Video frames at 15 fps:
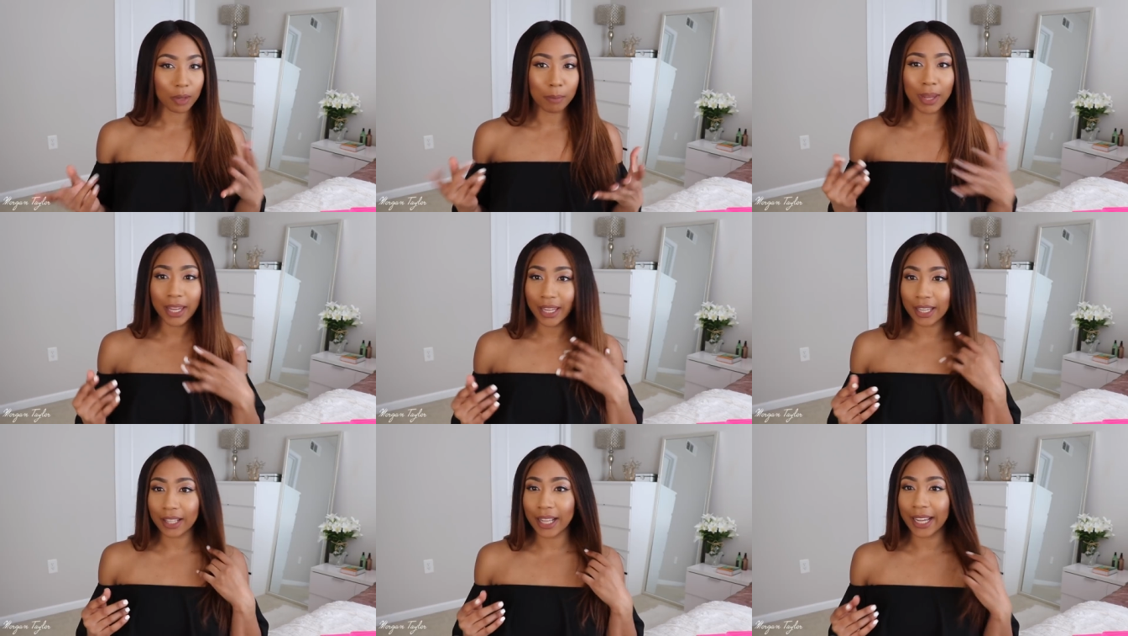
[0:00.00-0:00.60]

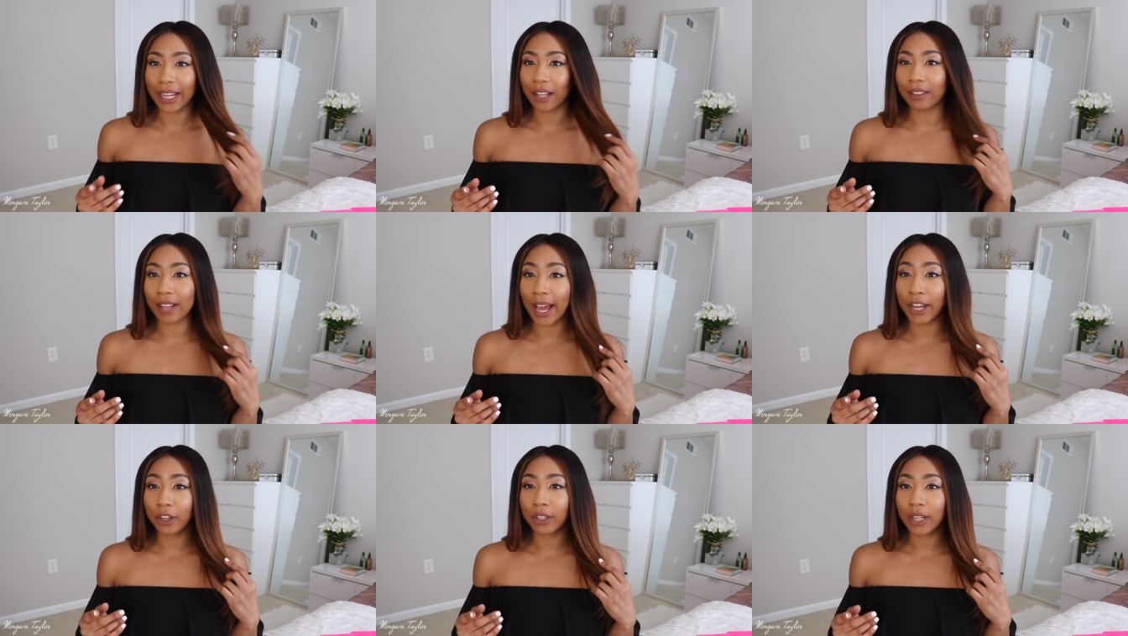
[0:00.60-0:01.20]
make it like a
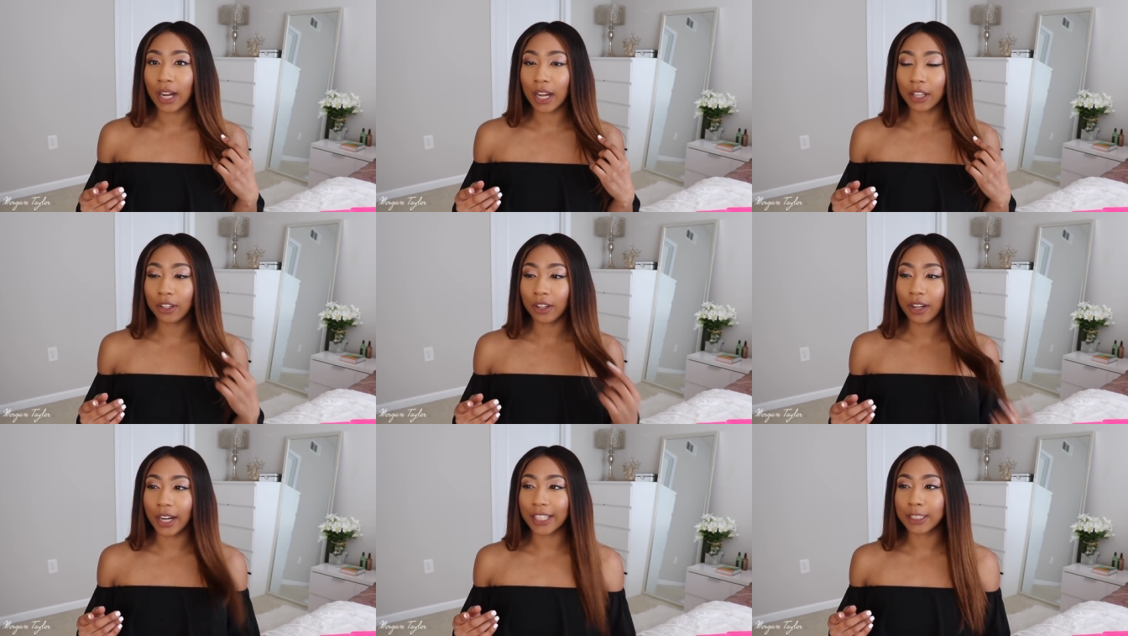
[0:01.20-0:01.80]
lighter
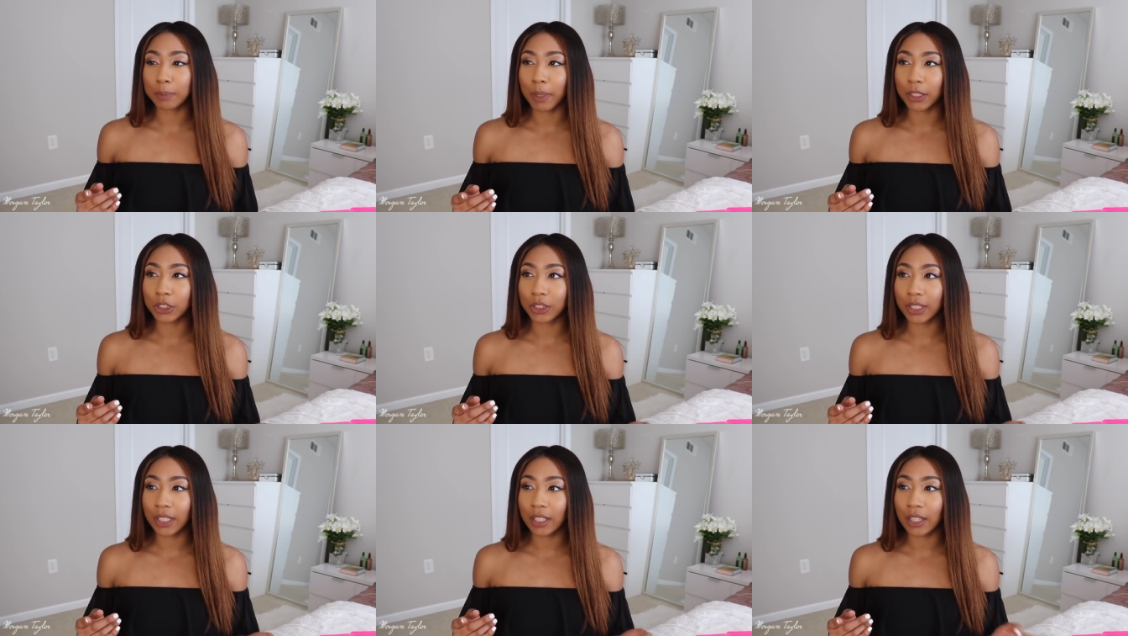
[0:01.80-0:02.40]
color,
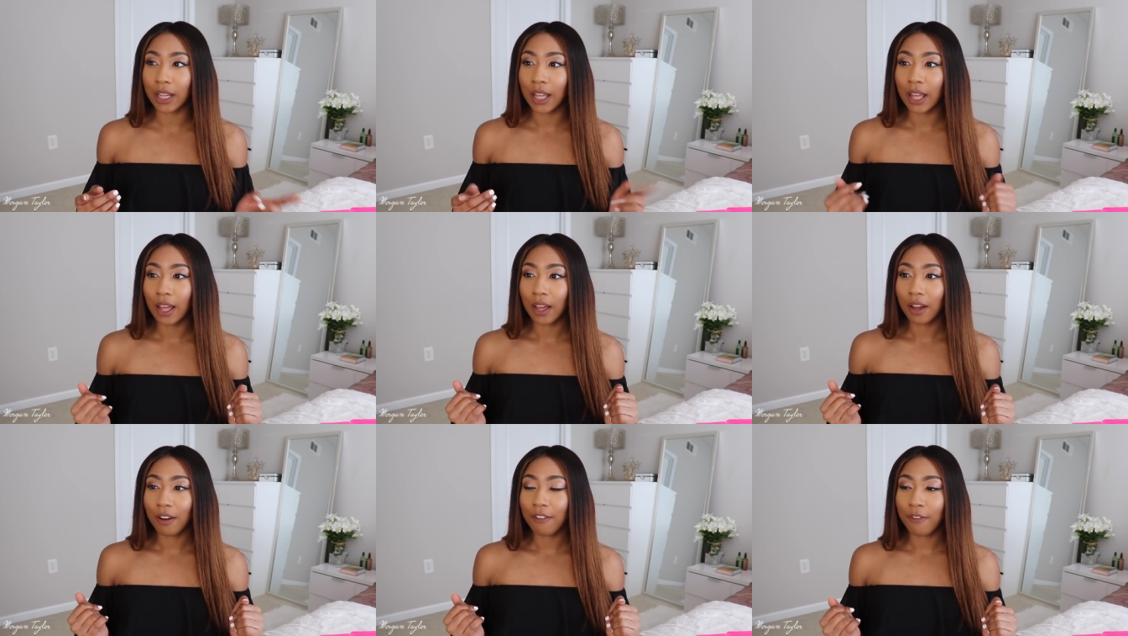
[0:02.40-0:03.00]
especially
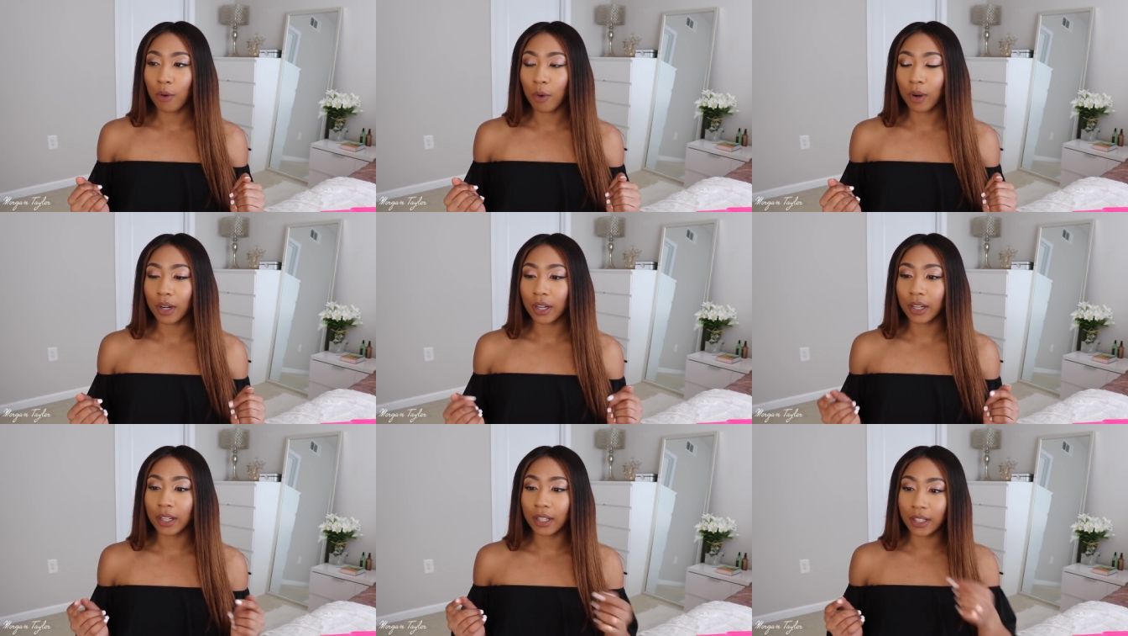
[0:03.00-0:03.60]

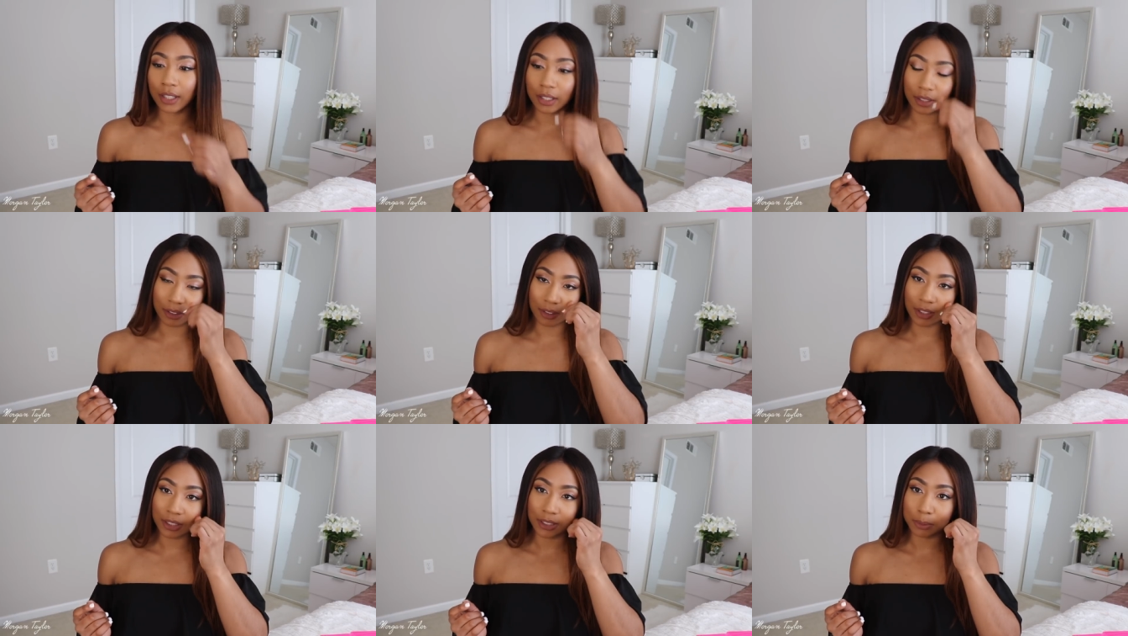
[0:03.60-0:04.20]
for
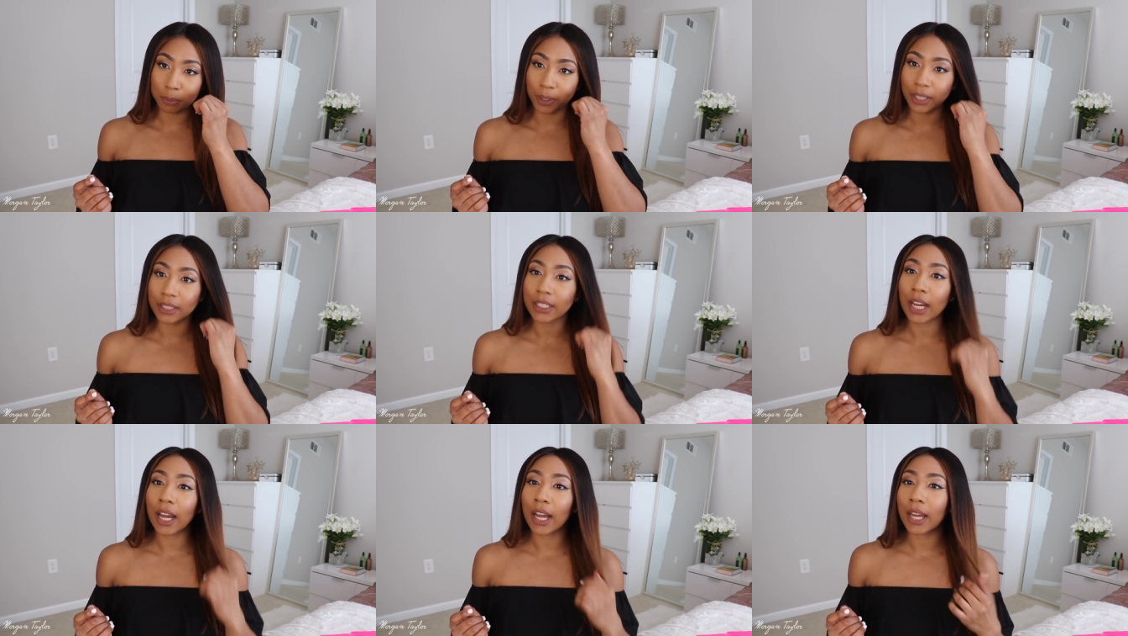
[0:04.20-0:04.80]
the
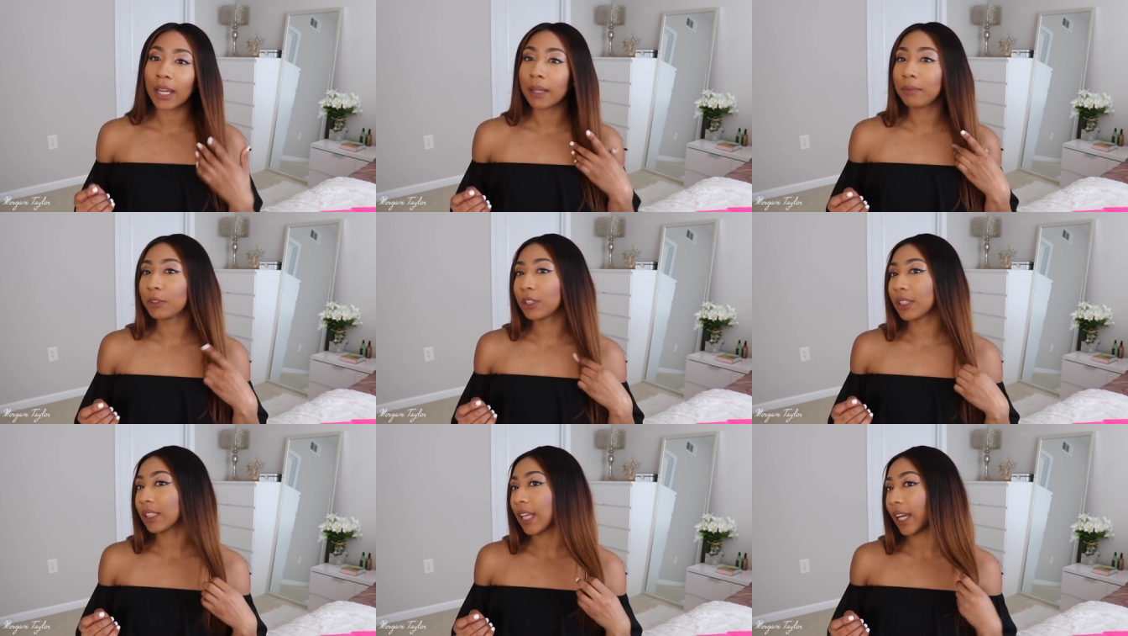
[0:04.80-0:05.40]
springtime,
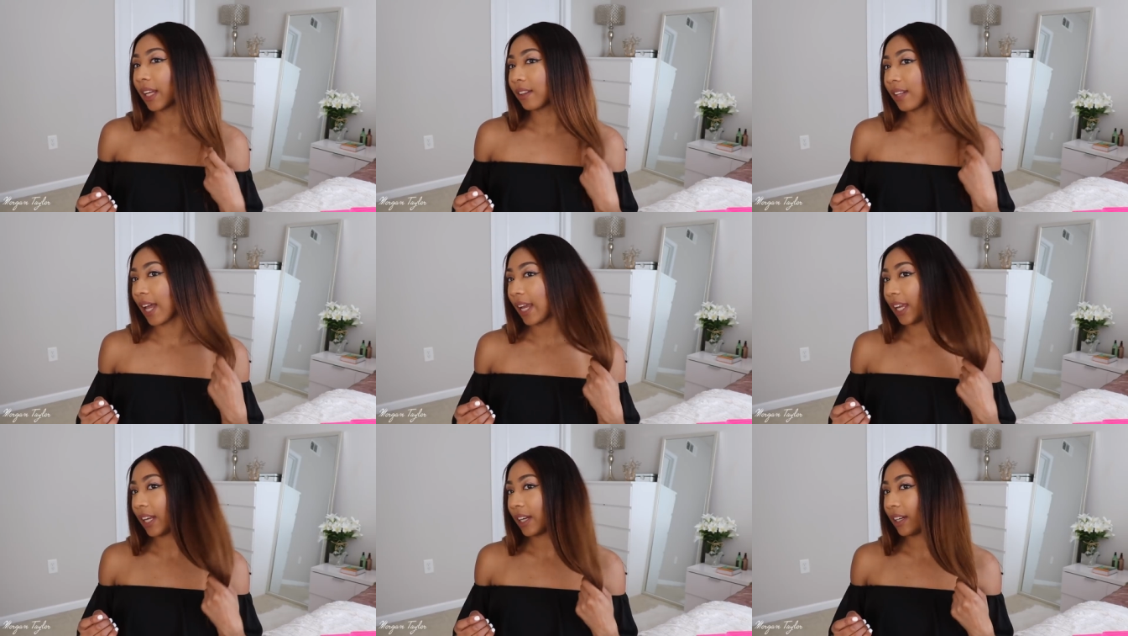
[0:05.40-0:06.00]
just like
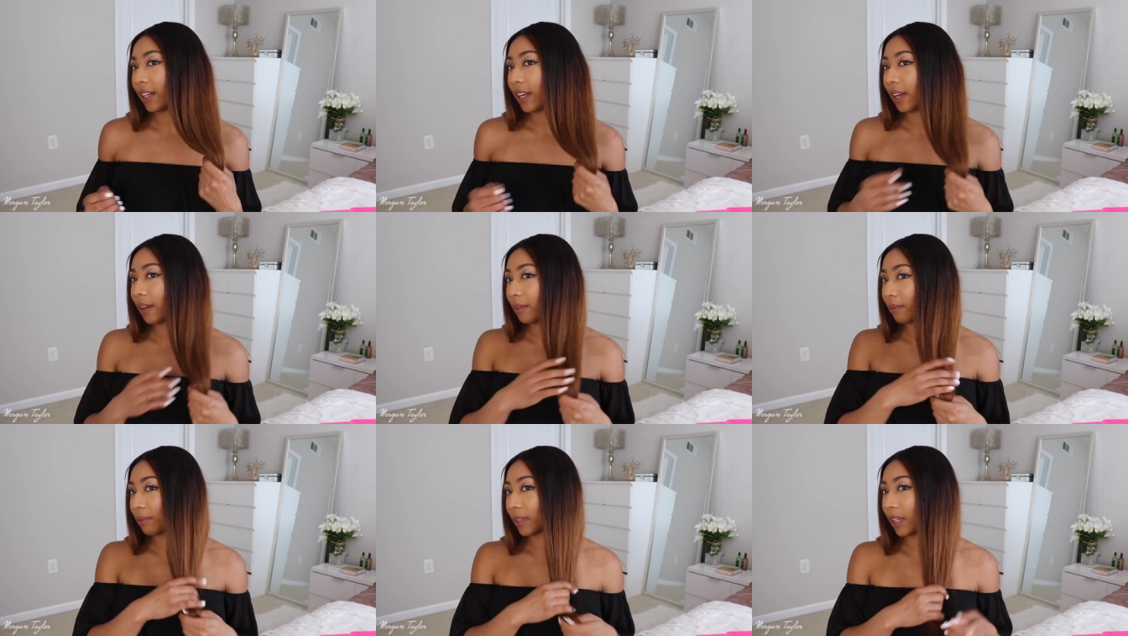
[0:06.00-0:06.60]
lighten it
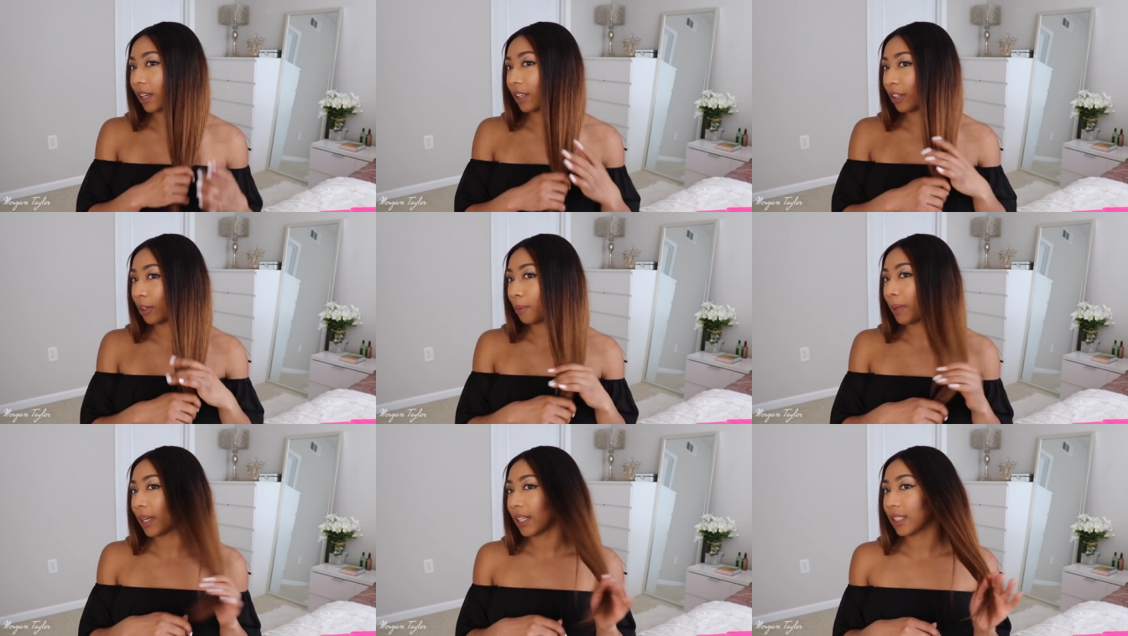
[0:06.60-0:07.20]
up a
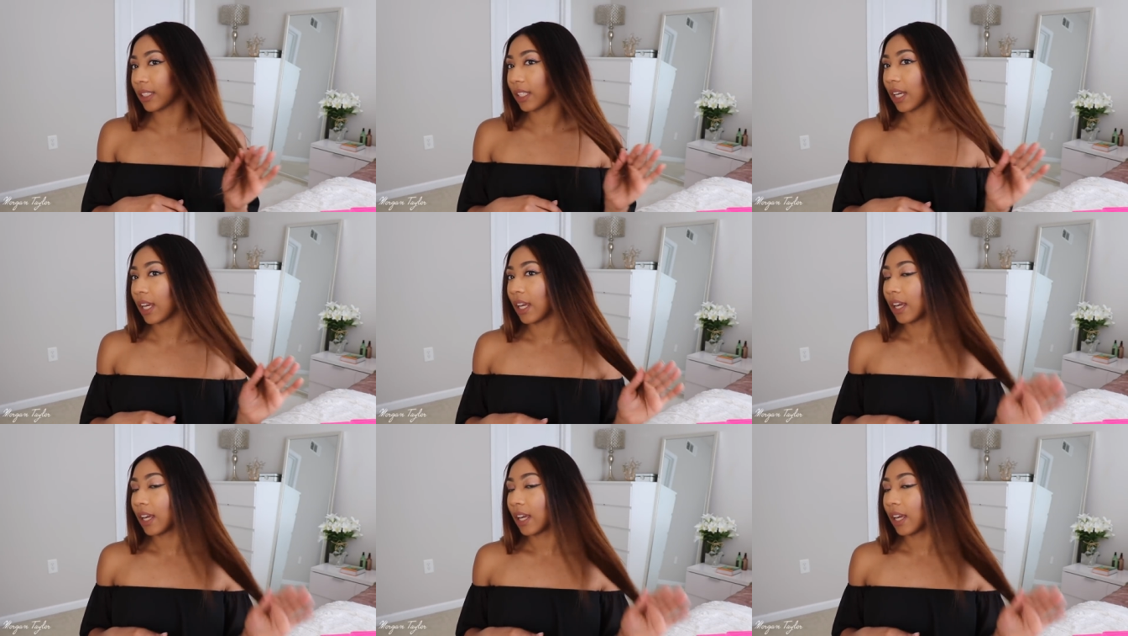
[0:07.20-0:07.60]
little bit